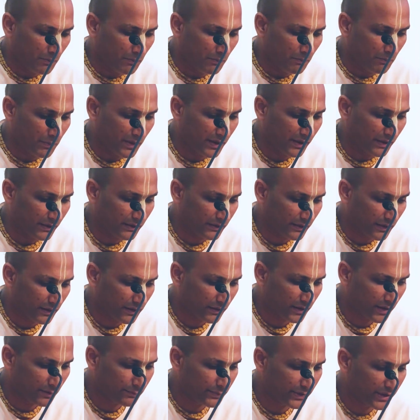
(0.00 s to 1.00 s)
But
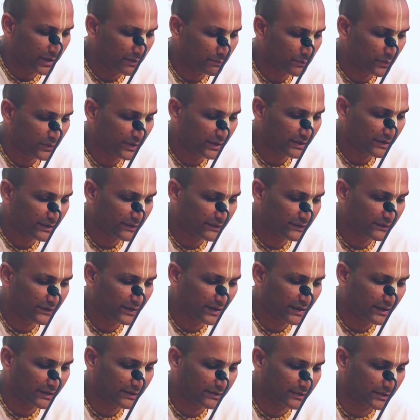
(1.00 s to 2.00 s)
Kapila Muni is
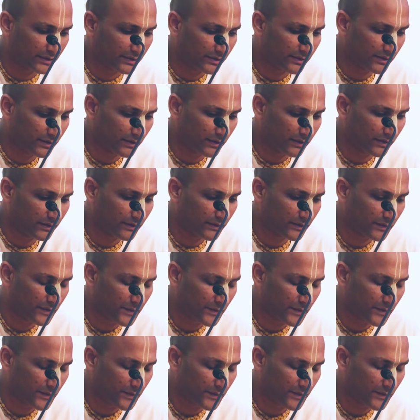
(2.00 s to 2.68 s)
saying here,